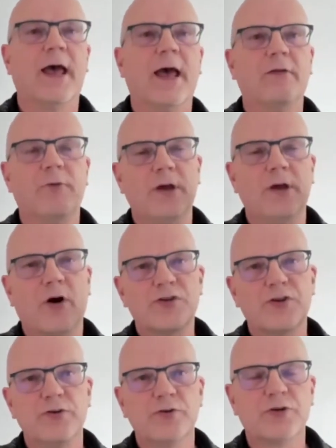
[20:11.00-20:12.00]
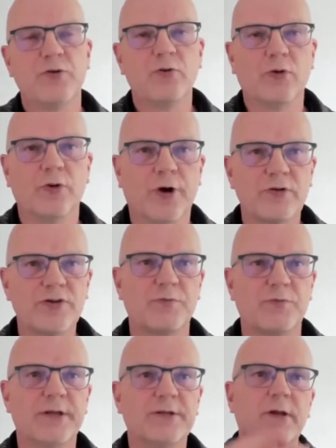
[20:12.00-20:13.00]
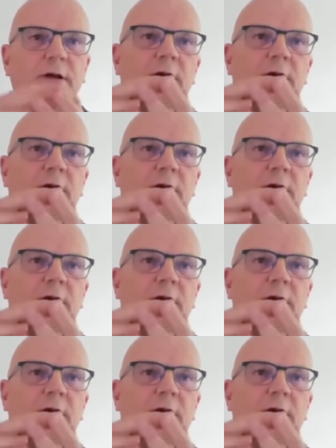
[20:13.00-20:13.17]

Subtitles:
And we also used Google Docs with,